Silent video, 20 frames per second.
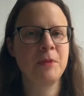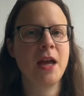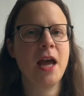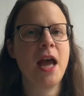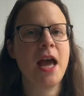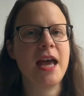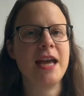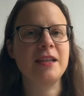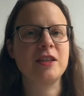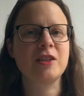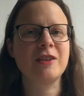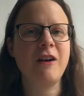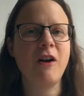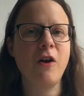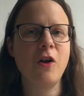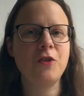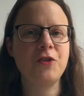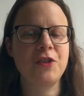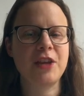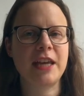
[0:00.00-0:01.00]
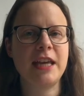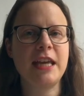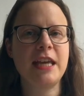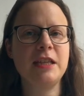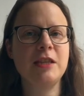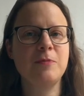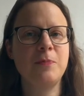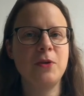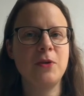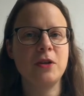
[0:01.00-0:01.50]
It's called the Kids
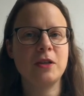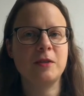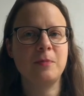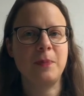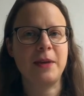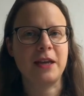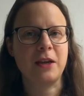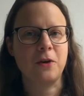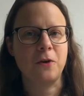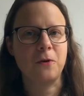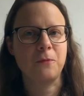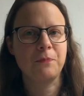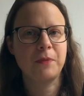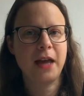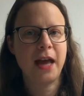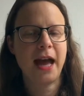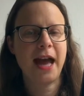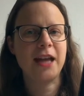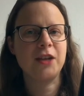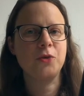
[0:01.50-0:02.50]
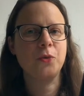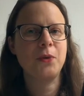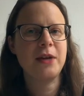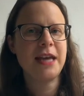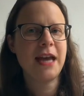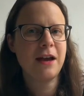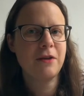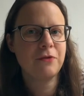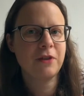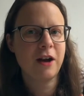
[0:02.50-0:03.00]
Books Bingo, and we
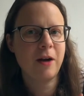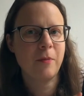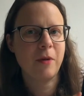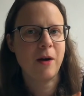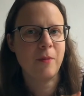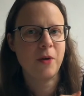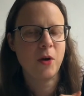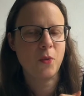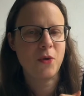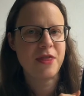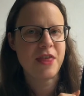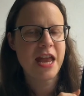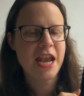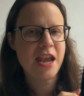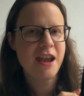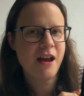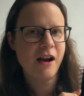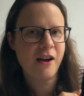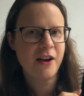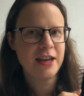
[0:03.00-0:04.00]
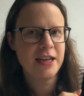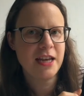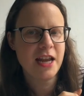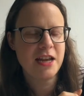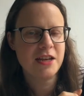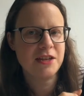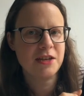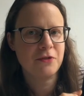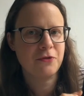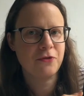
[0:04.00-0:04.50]
have come up with 9
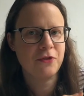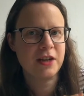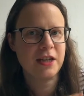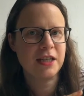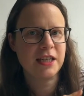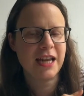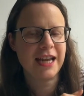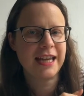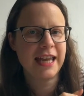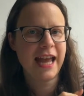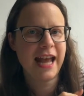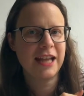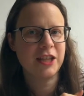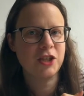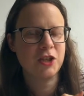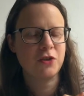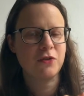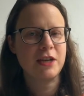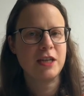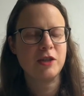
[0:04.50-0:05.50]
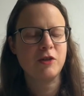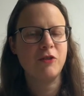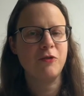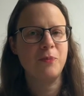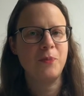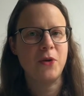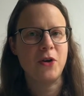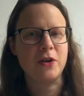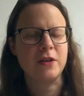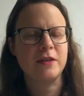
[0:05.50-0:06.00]
different categories of
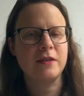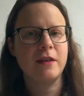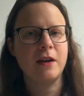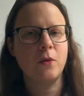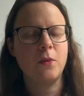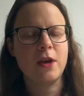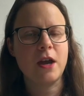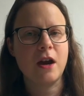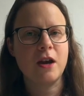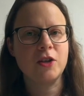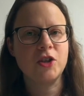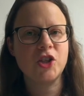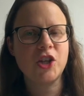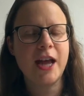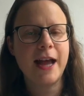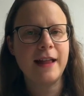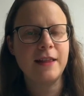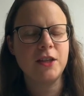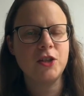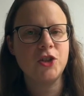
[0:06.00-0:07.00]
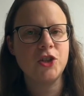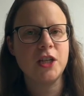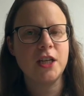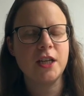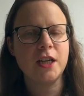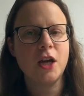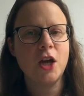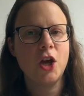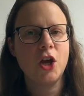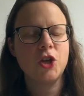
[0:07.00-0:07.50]
books that we are challenging
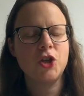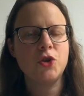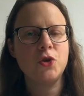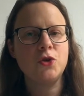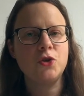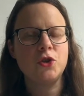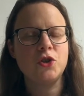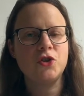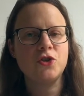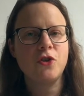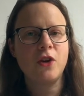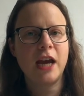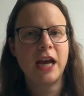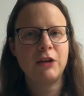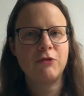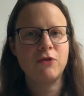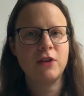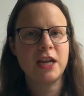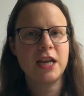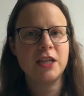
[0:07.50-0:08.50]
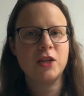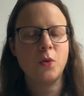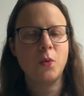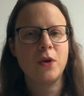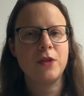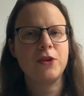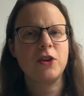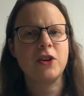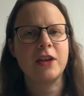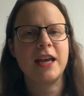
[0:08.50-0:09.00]
you to try and read with
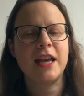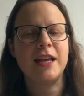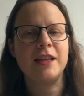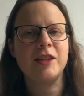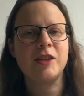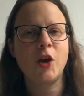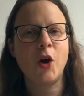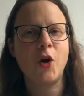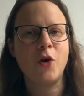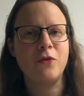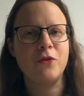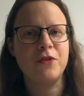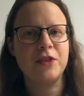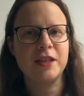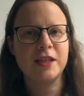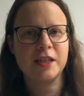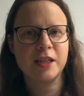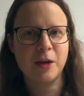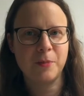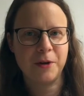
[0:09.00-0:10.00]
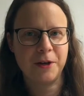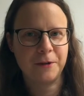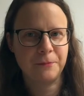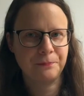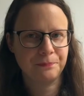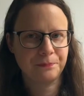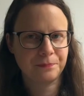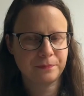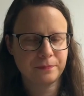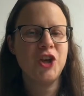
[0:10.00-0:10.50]
your kids over the summer.
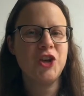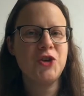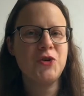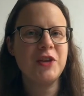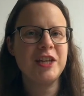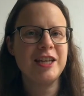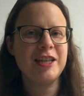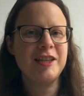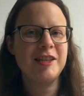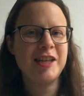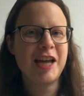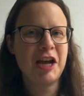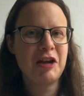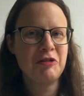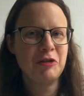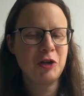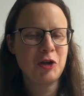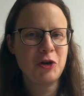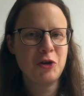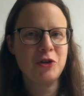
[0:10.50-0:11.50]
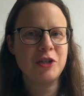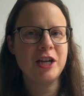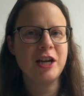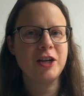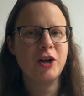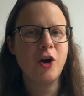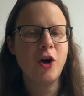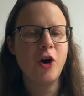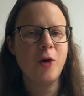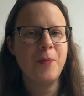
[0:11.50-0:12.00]
You can download a
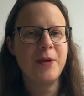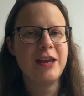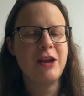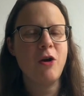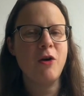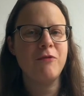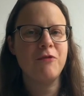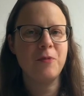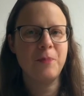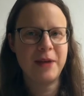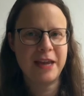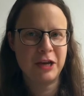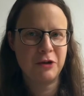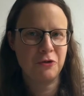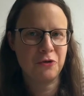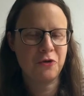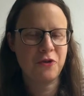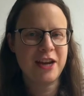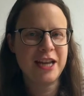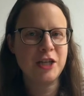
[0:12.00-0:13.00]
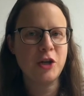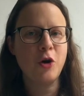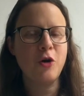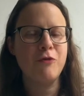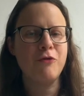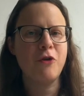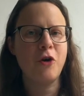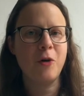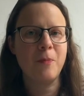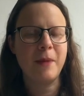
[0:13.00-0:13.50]
copy of the bingo grid
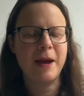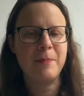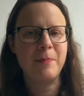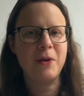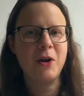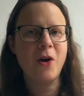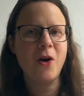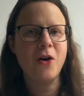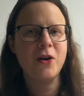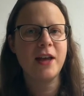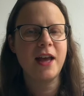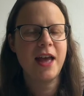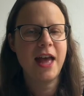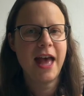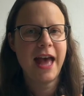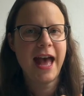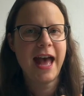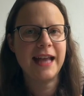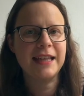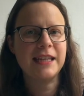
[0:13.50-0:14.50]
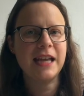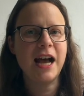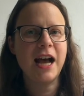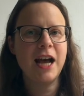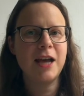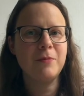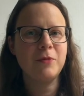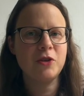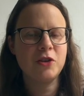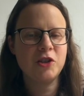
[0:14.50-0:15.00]
over on my blog, and
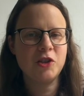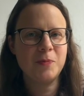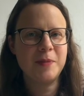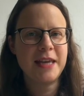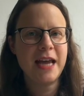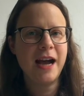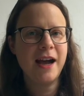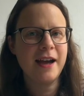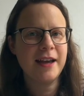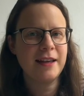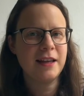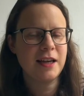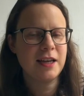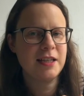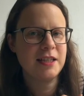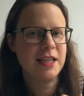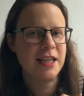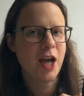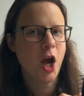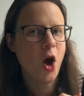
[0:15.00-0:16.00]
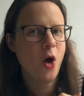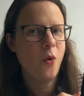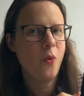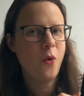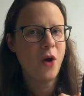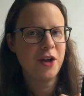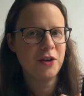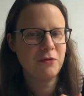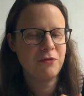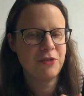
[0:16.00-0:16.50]
I'm going to be highlighting
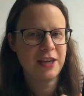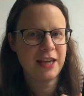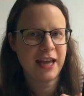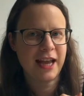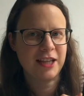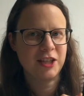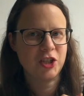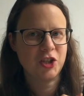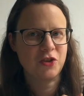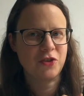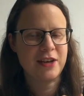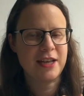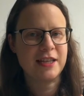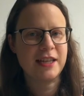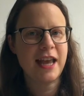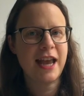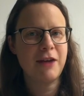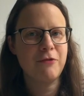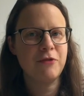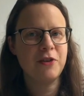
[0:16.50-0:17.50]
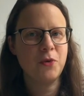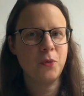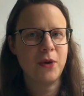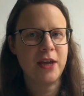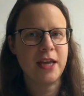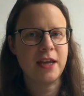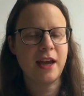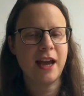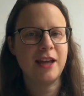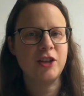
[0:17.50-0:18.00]
one of the categories every
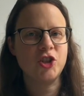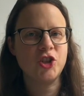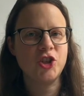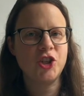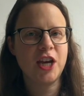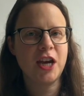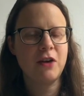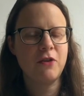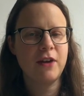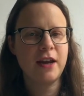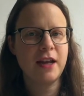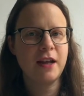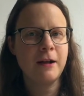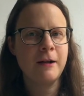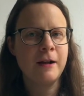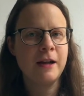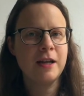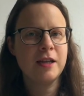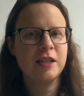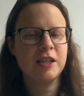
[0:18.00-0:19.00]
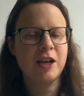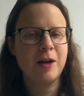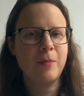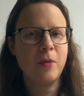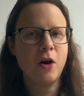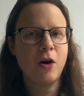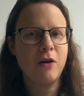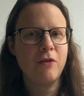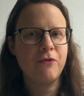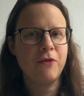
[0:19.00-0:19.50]
week and sharing some
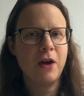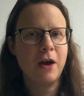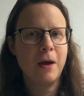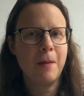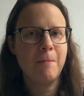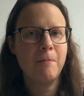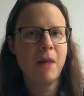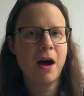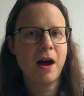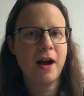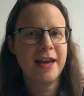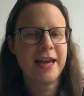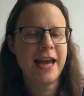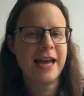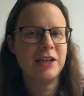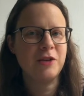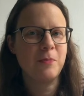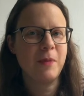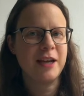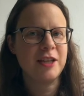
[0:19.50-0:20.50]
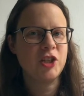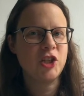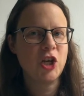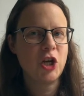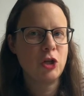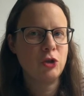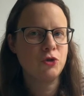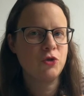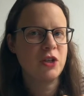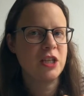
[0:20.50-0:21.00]
of my and my
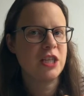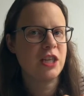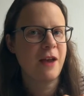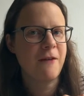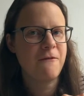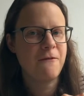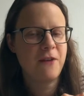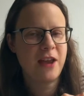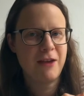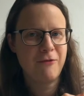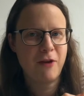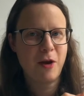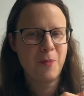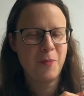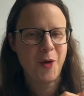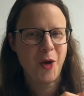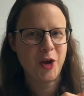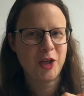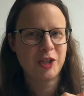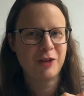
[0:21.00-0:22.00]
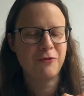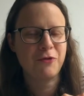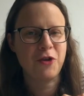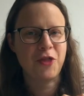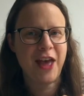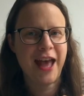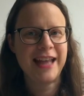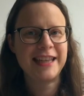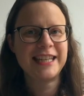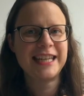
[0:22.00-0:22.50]
children's favourite books for
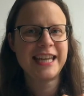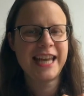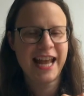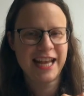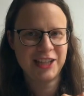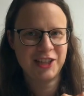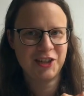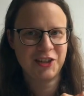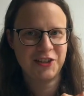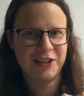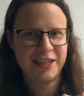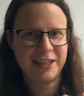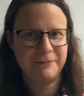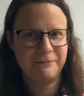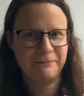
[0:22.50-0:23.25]
that category.